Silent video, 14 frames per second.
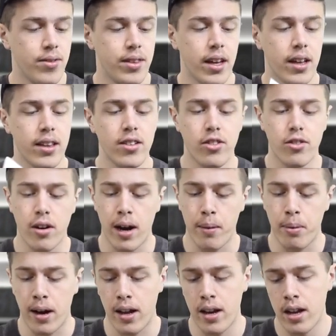Now this
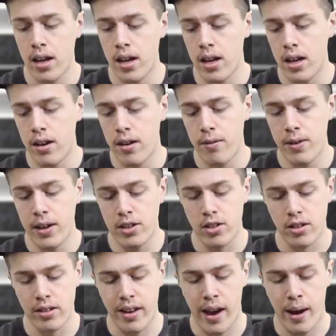tripod
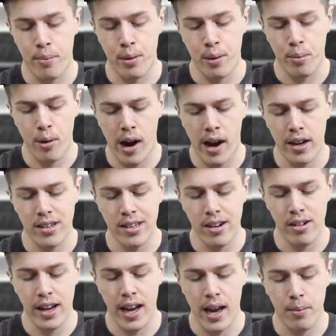features a
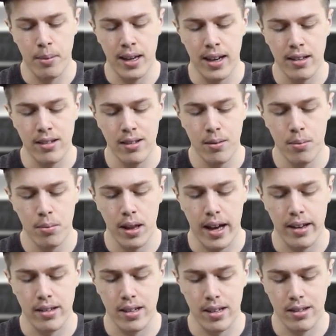proprietary ABS,
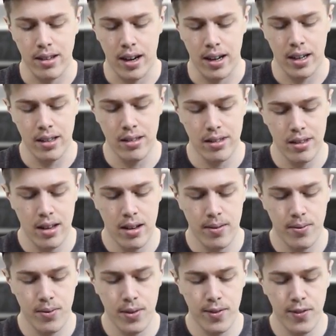plastic sockets,
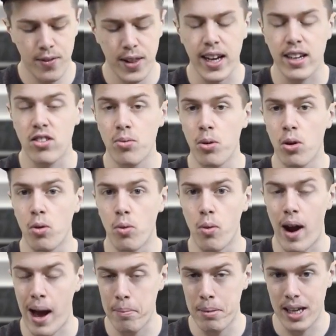flexible
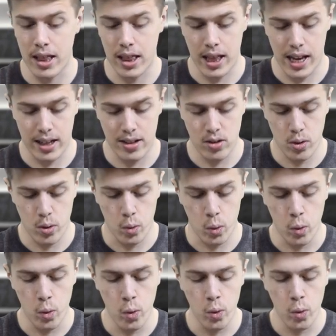wrapping legs,
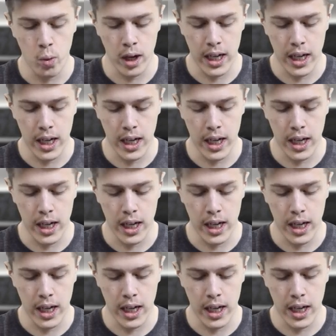ooh,